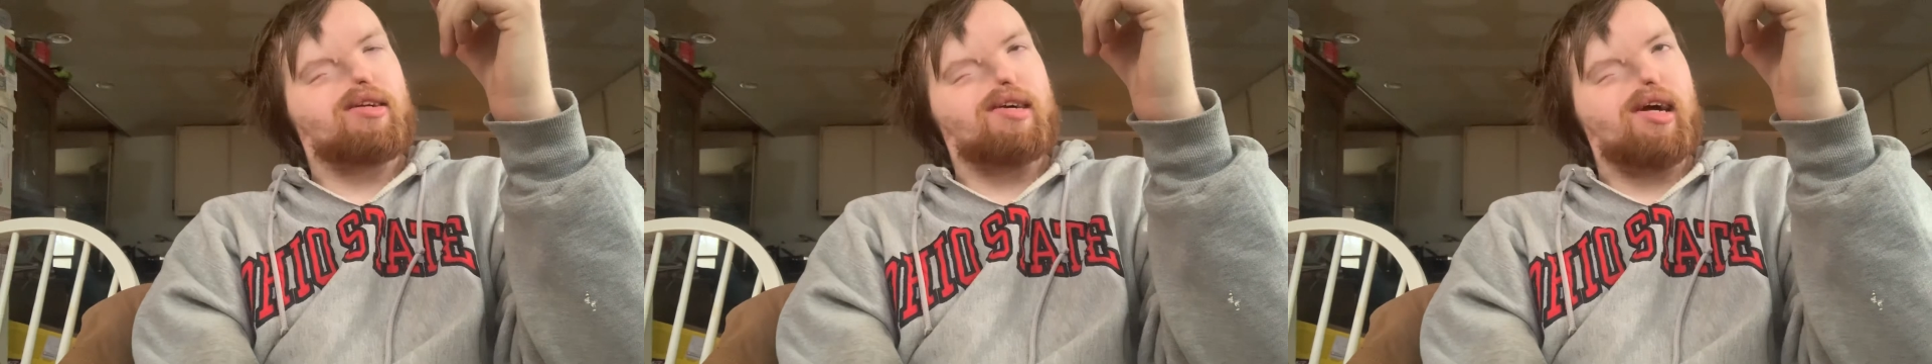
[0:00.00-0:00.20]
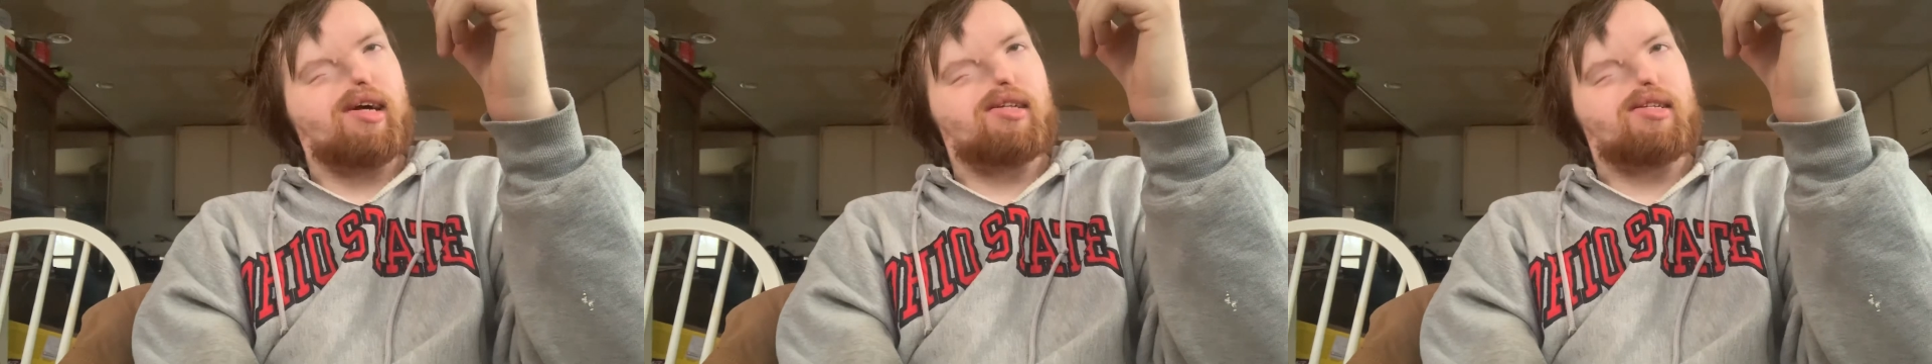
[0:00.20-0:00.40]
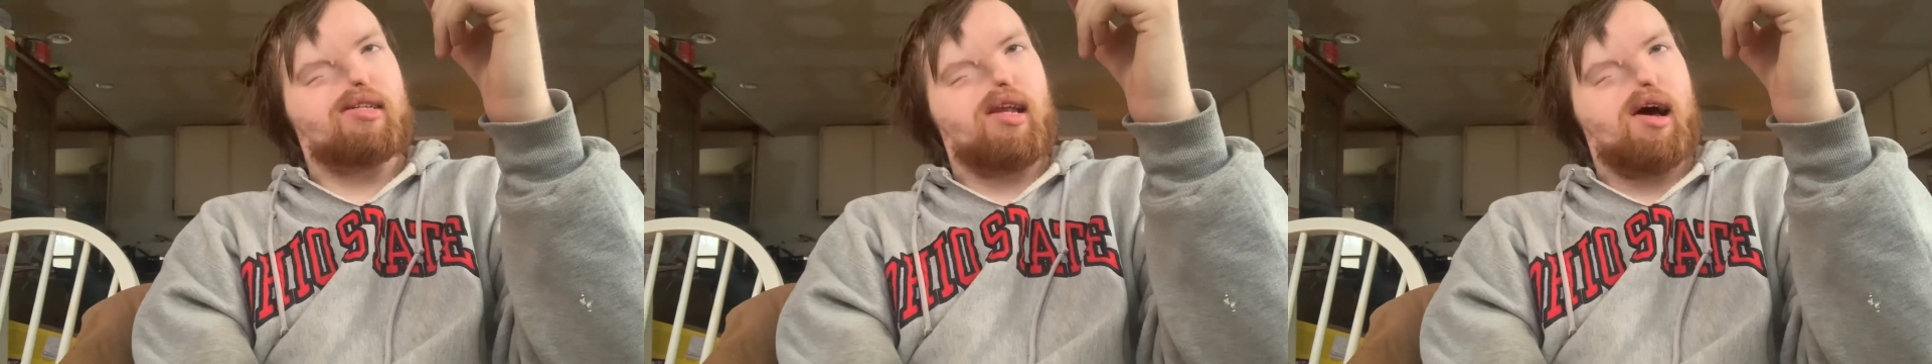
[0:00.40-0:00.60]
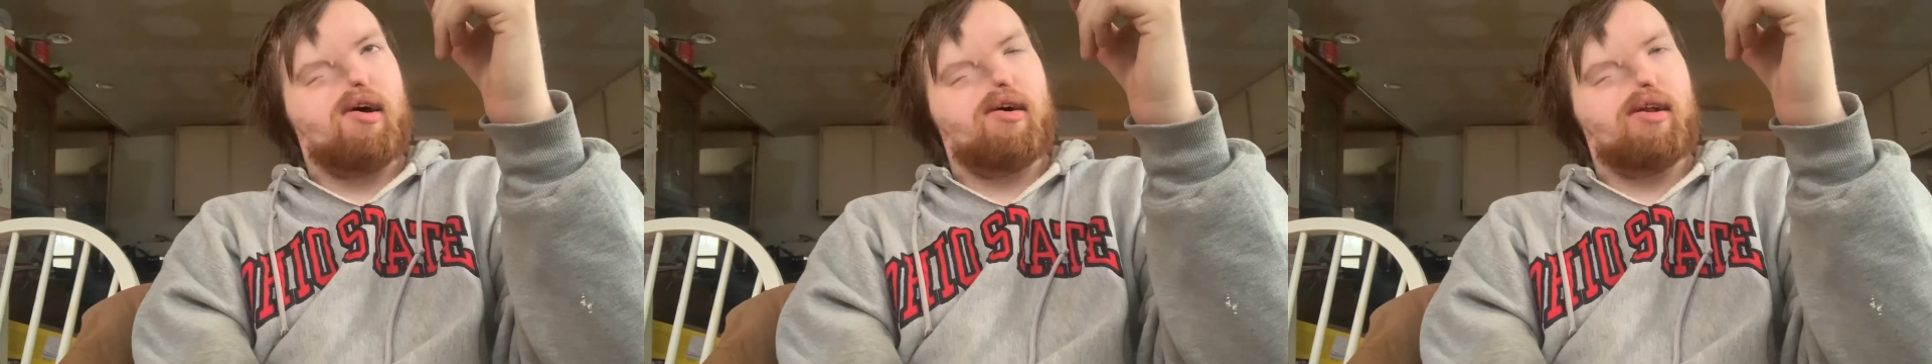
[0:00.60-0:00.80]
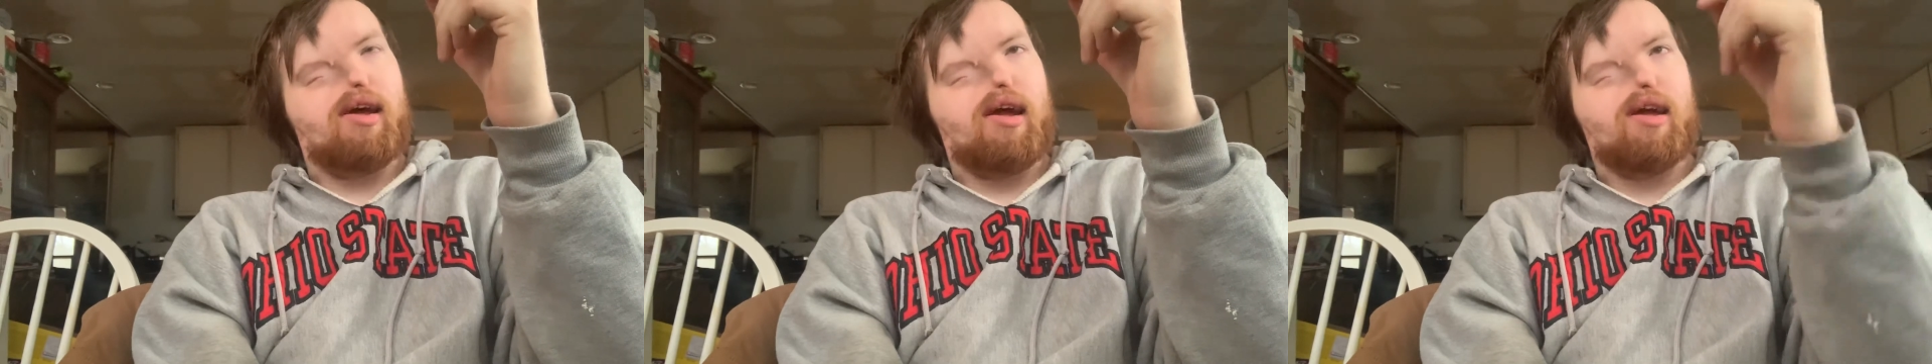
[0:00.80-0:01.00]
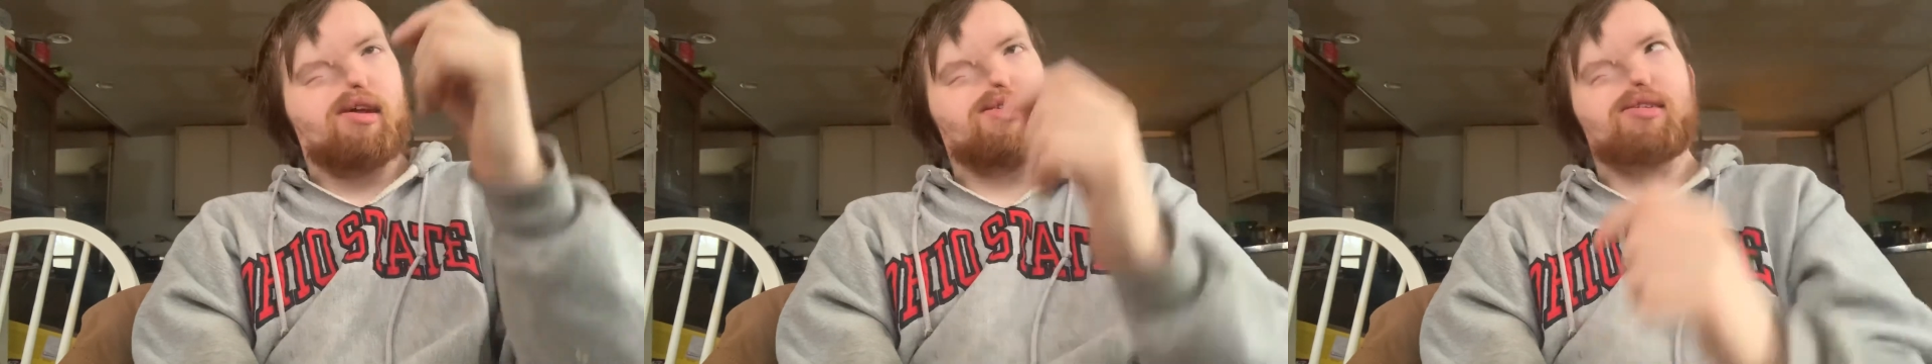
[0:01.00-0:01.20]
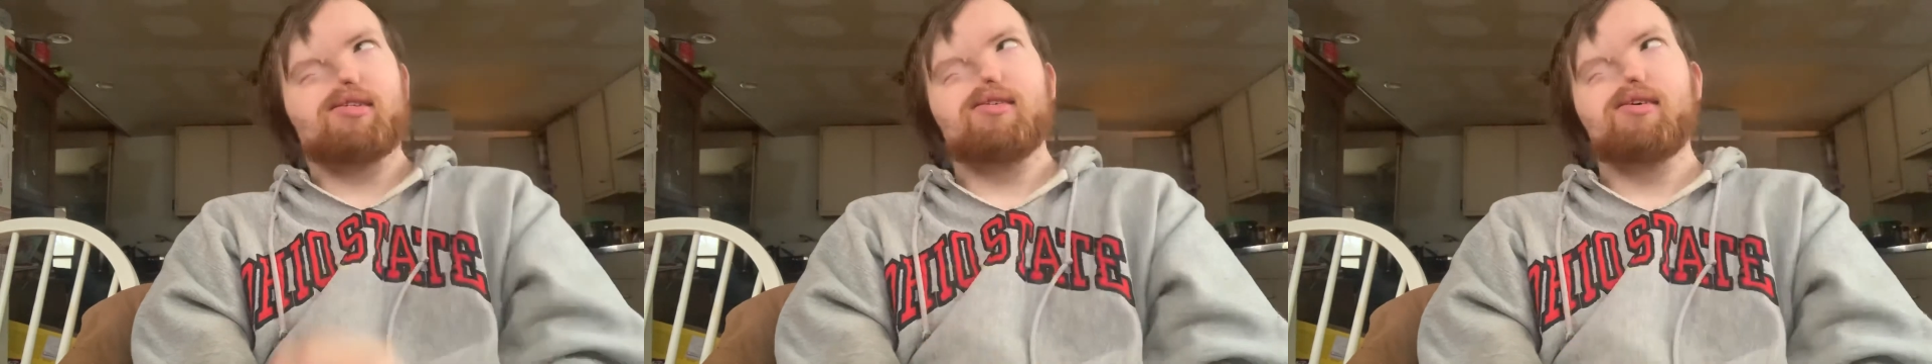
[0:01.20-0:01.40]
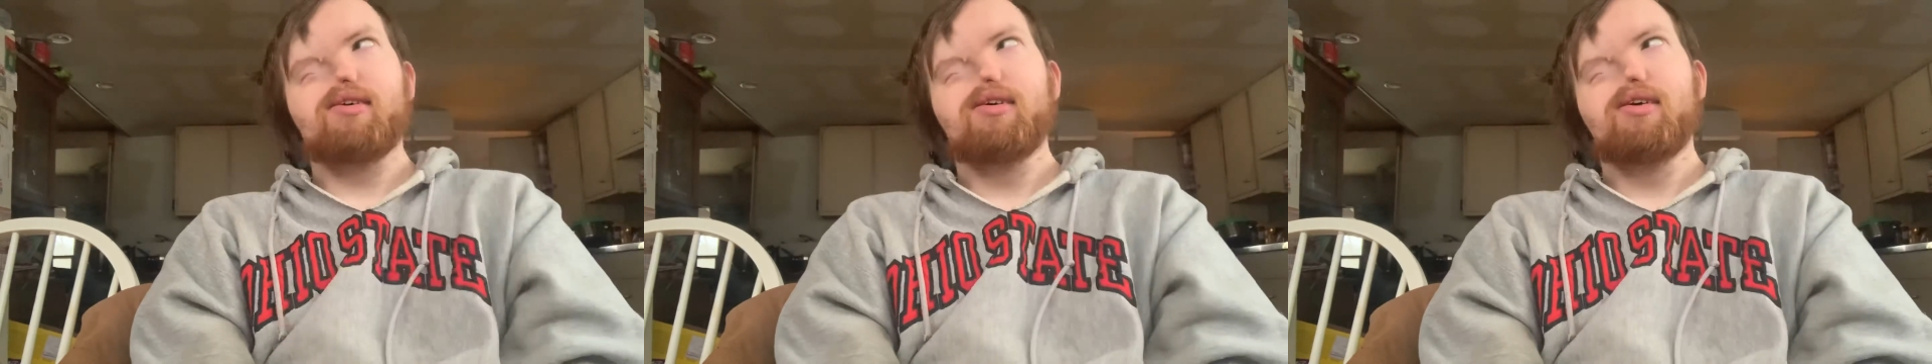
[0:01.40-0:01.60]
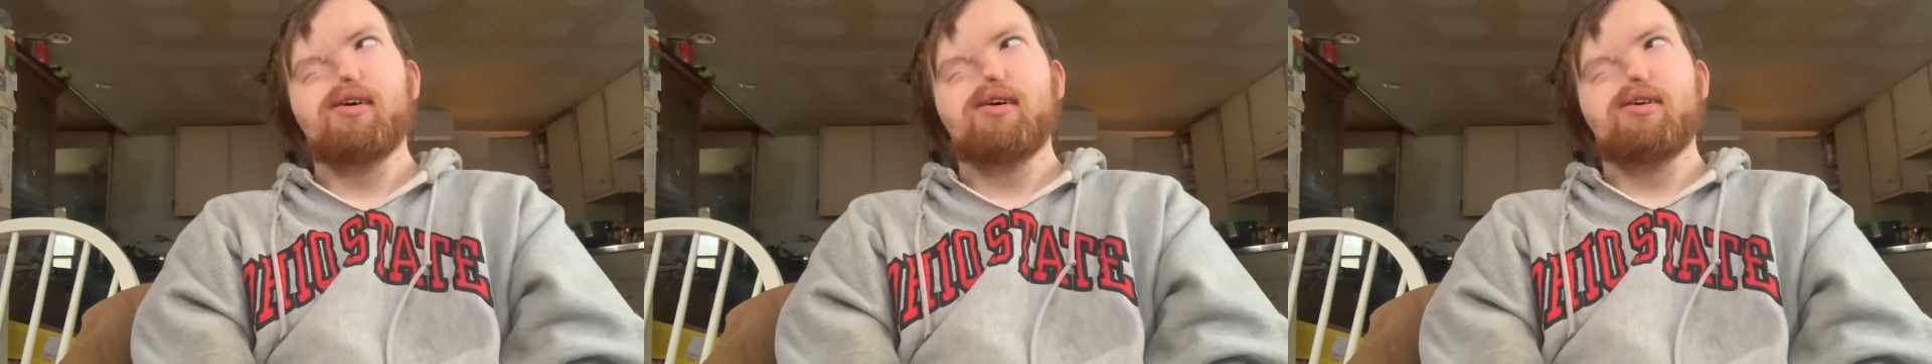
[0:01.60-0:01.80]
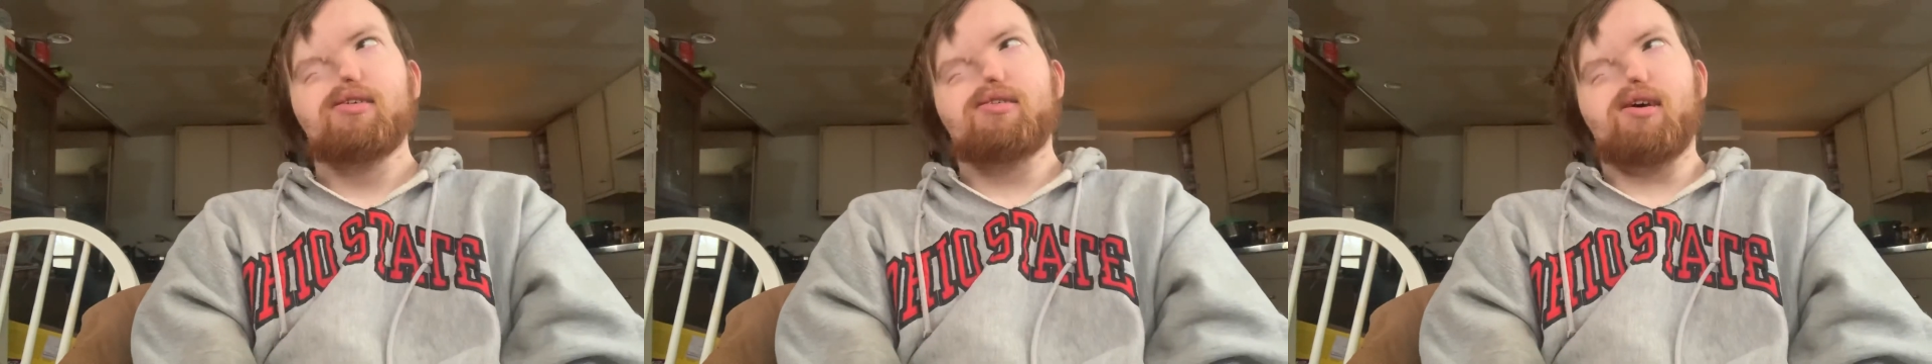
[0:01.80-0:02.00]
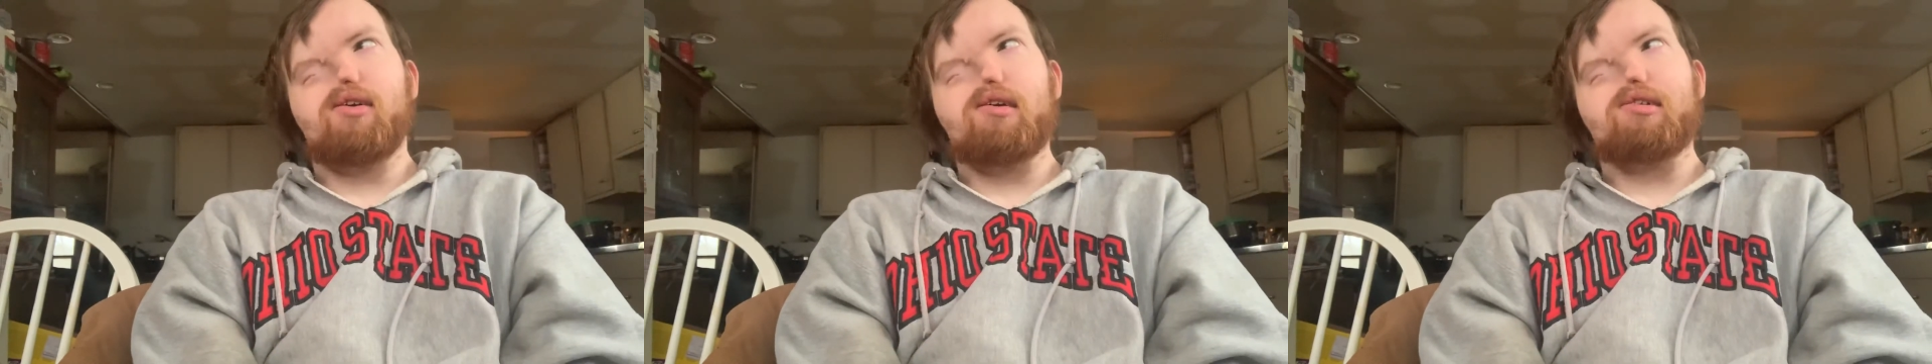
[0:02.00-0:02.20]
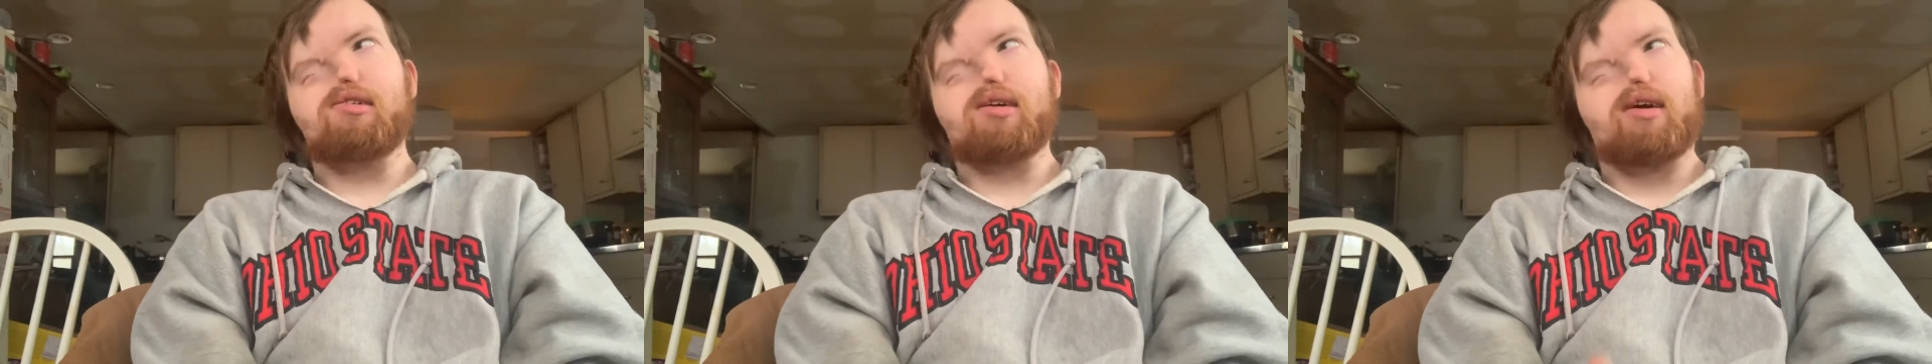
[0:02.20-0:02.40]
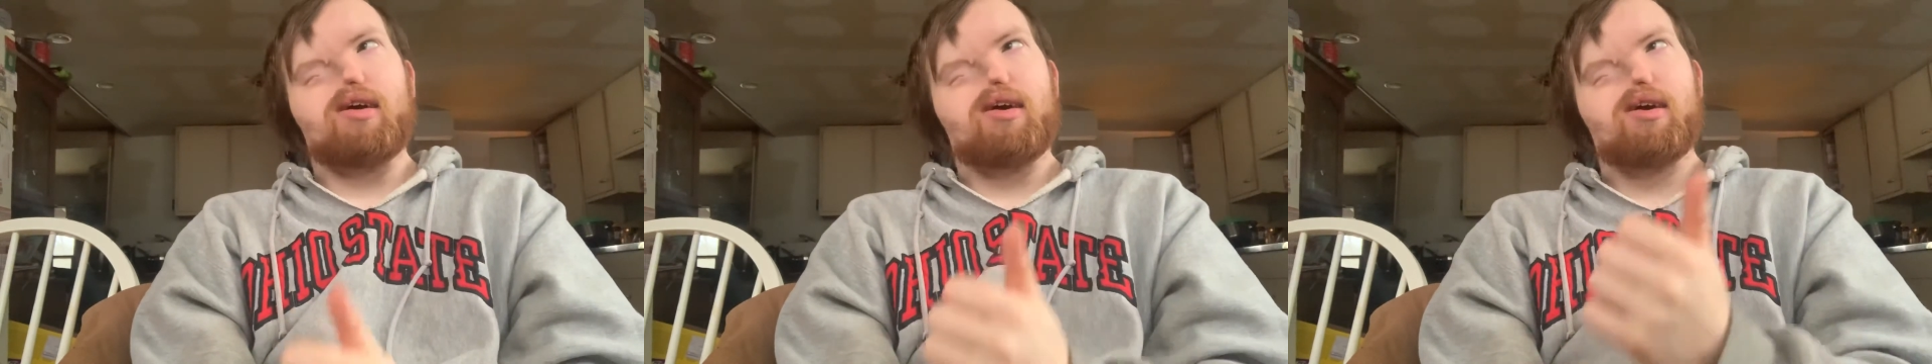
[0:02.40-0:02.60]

gets nowadays. Seriously.